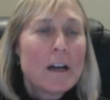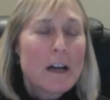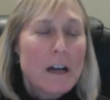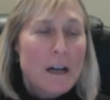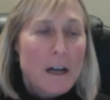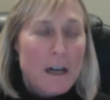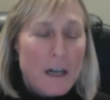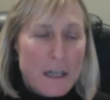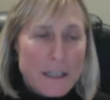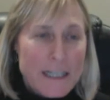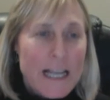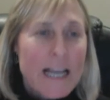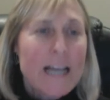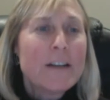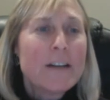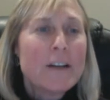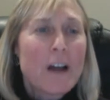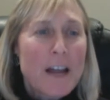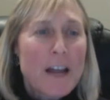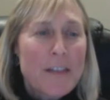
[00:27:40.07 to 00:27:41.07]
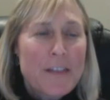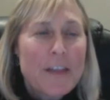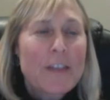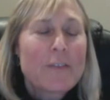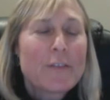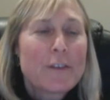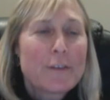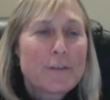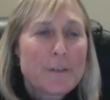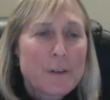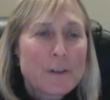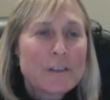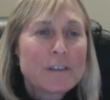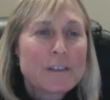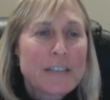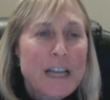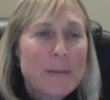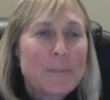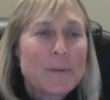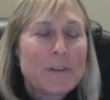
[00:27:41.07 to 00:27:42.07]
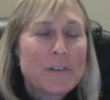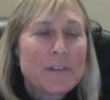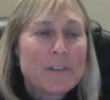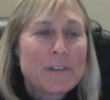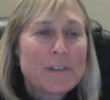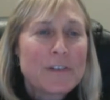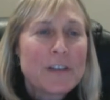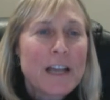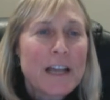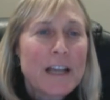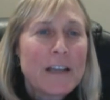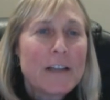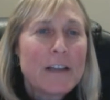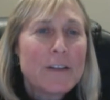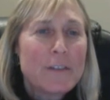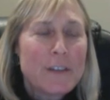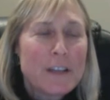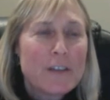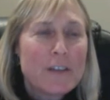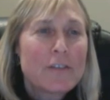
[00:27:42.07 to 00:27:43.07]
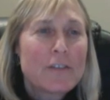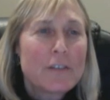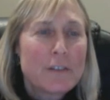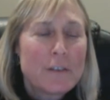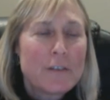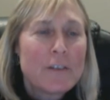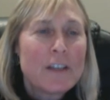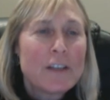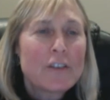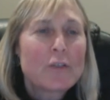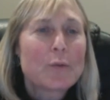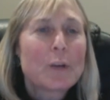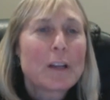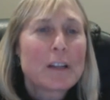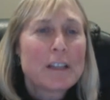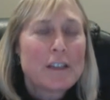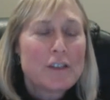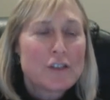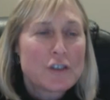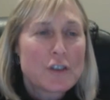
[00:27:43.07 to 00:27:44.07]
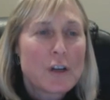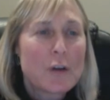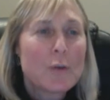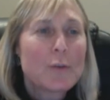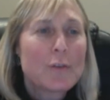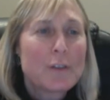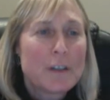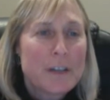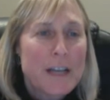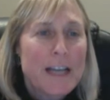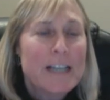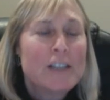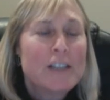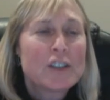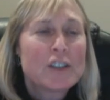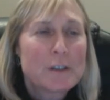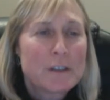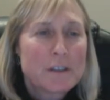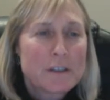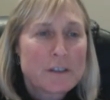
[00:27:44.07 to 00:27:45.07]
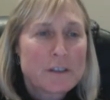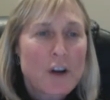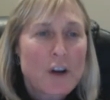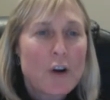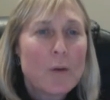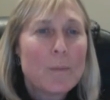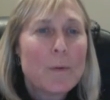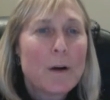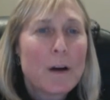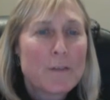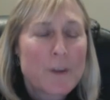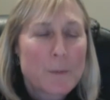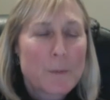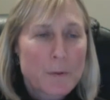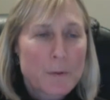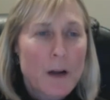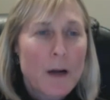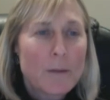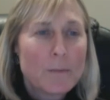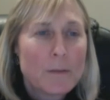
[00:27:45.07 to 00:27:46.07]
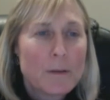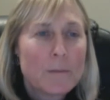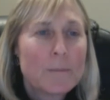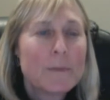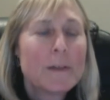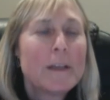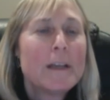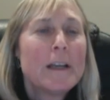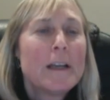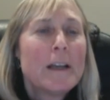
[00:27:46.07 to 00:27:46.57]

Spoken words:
Again, I think the first step is to say this really shows the nature and scope of the problem,